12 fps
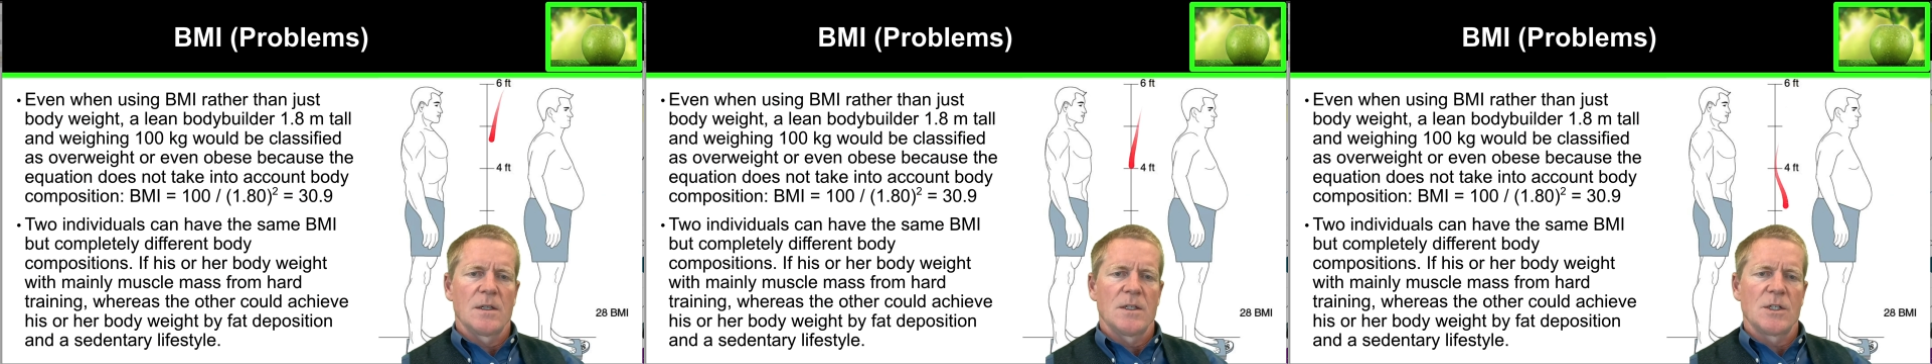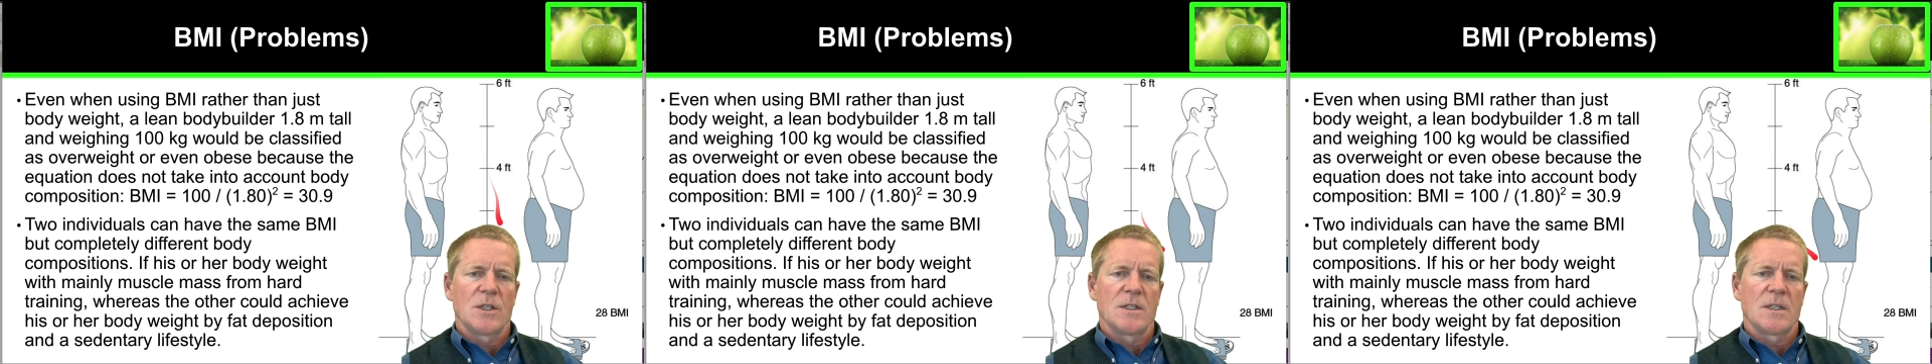
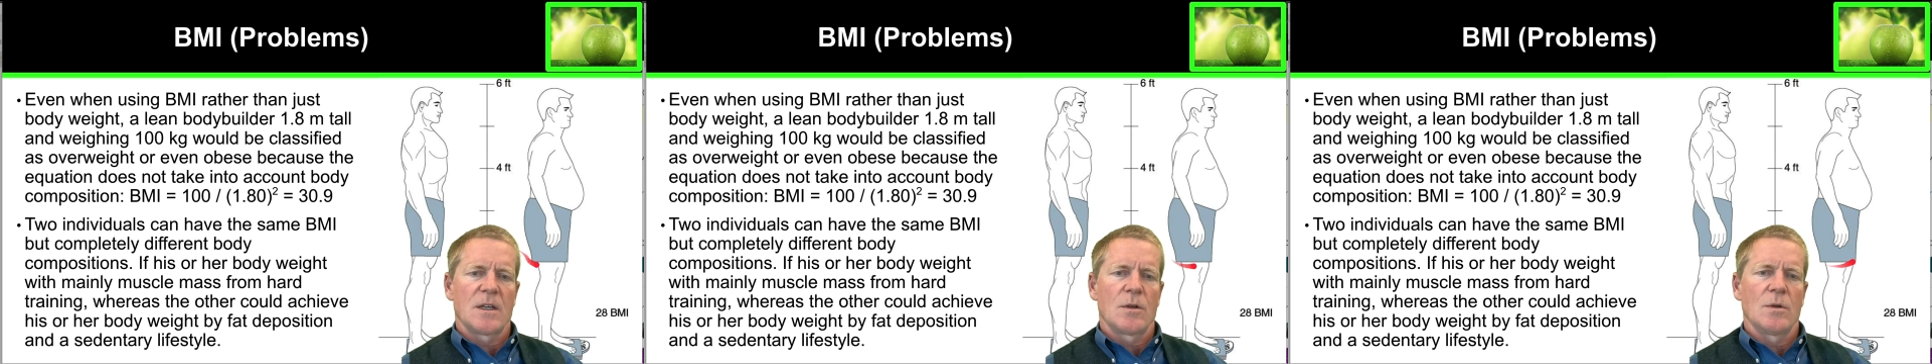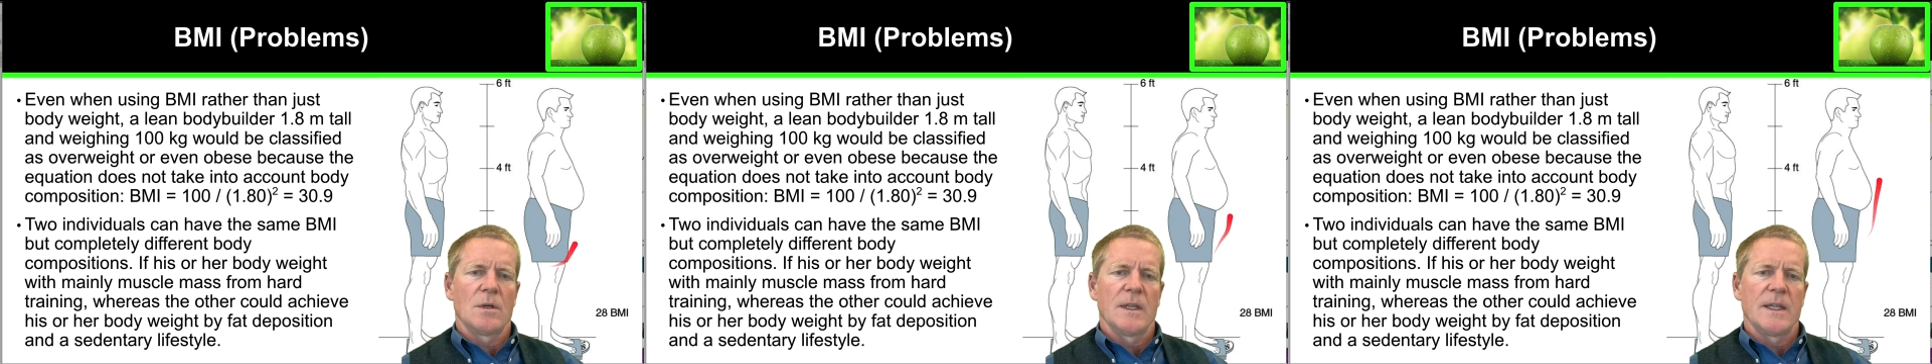conditions that
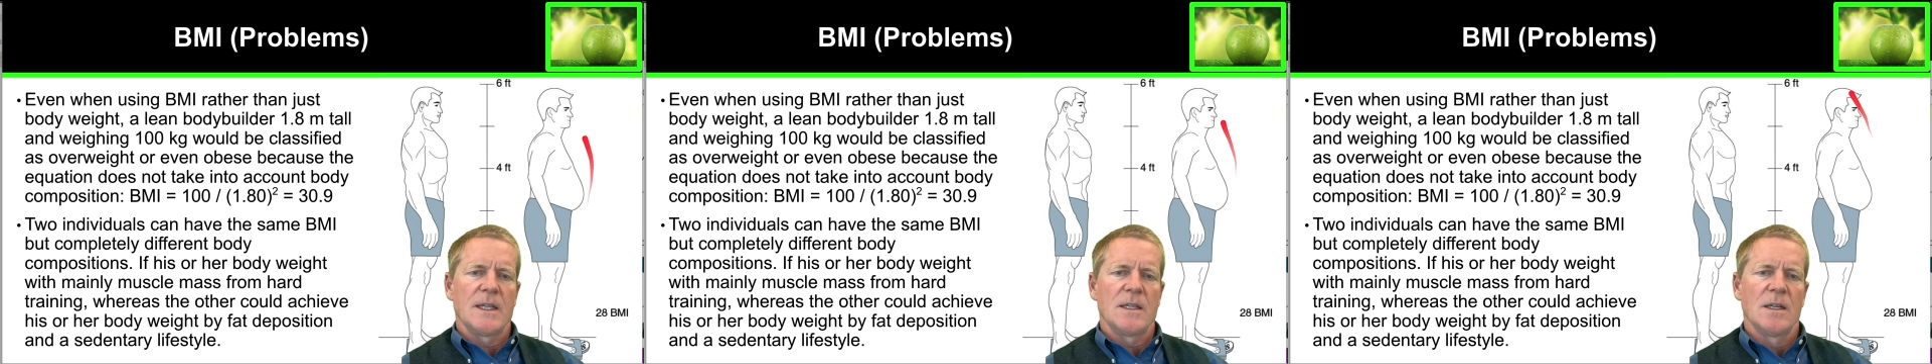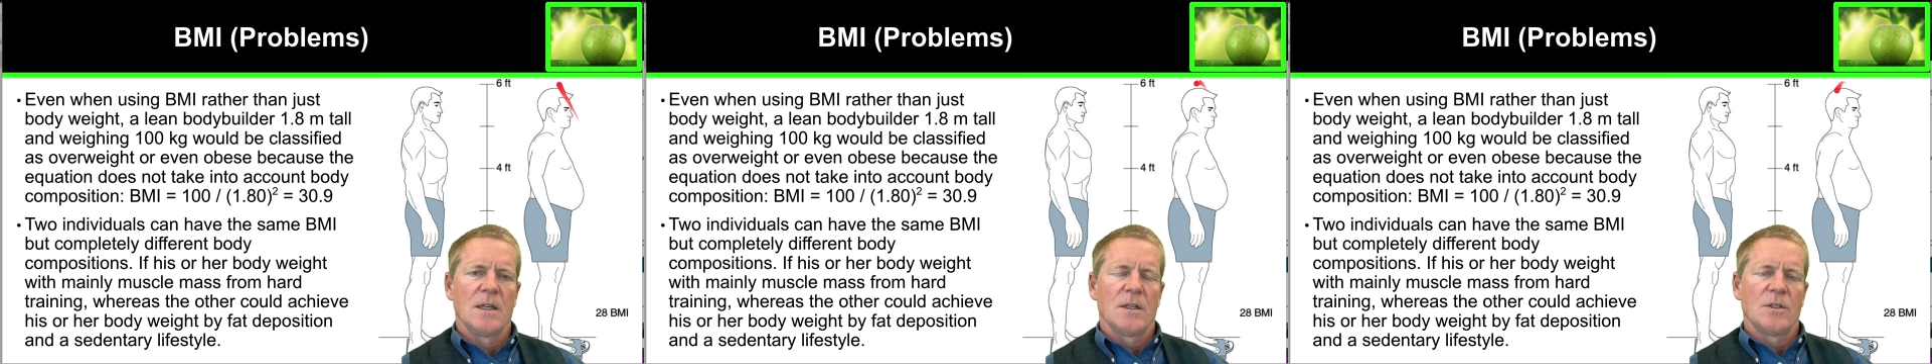could
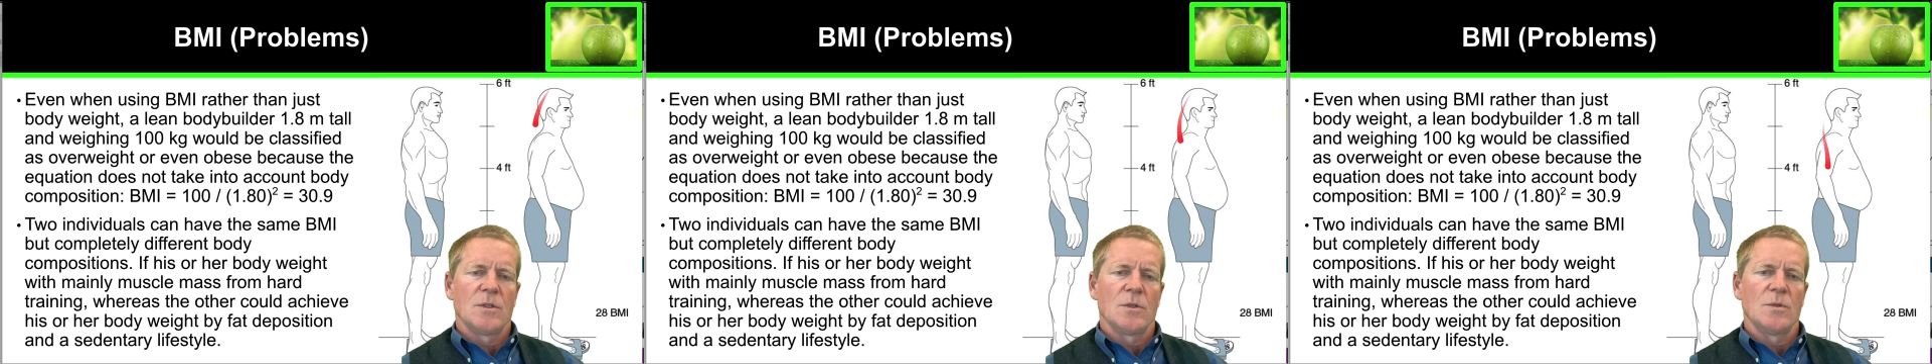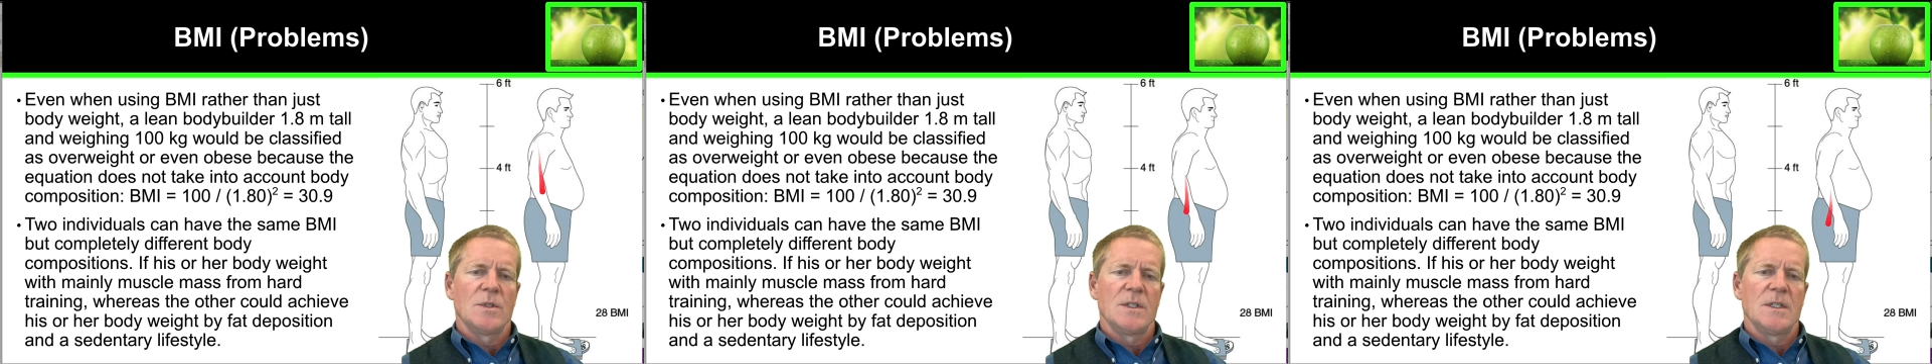lead
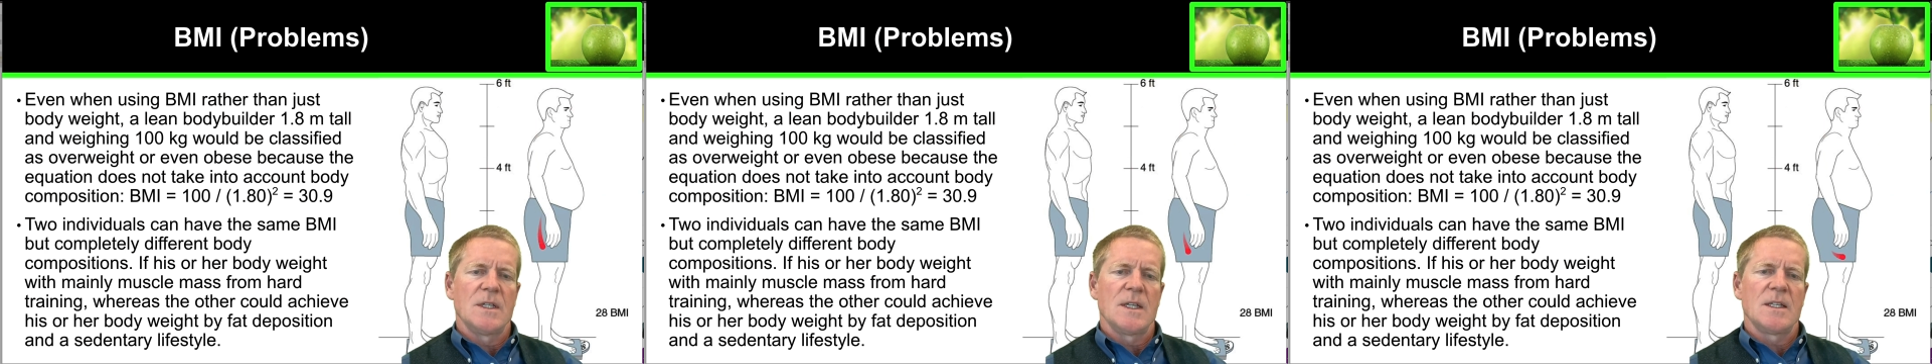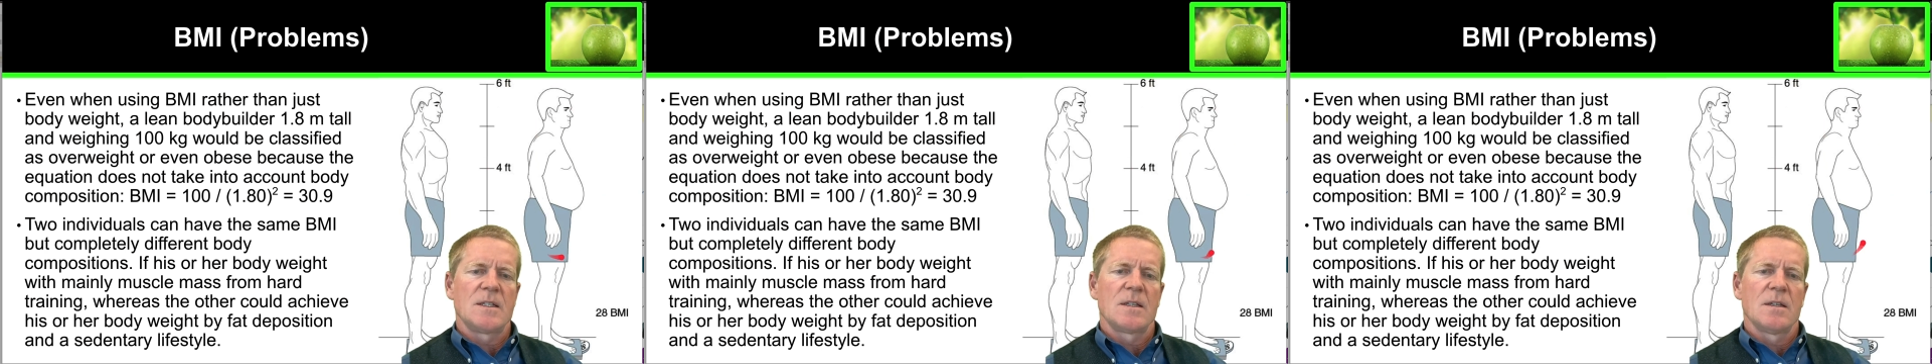to
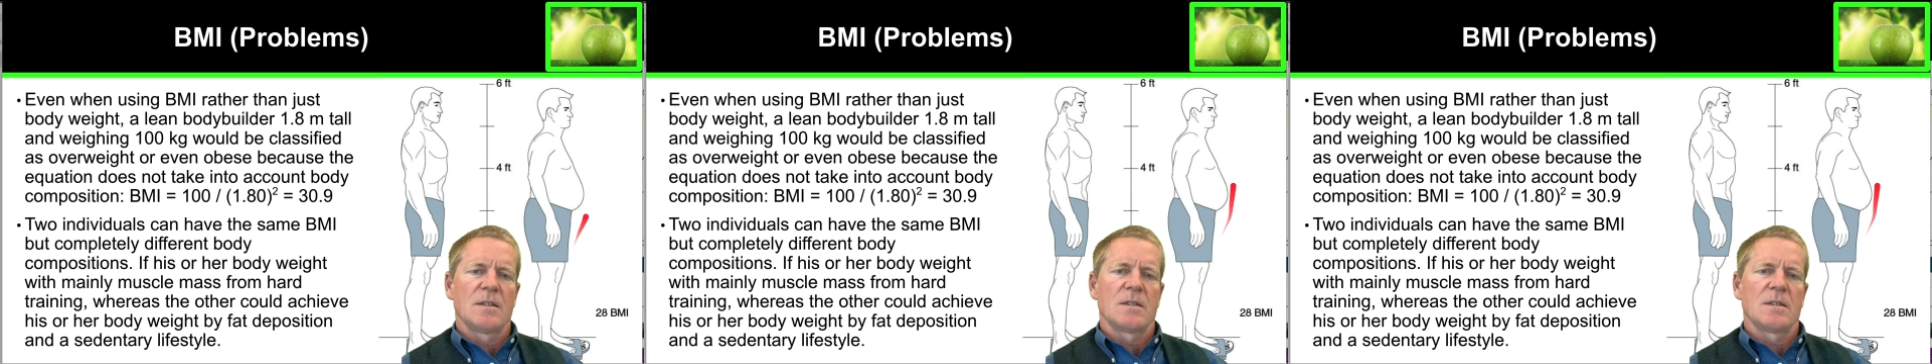disease,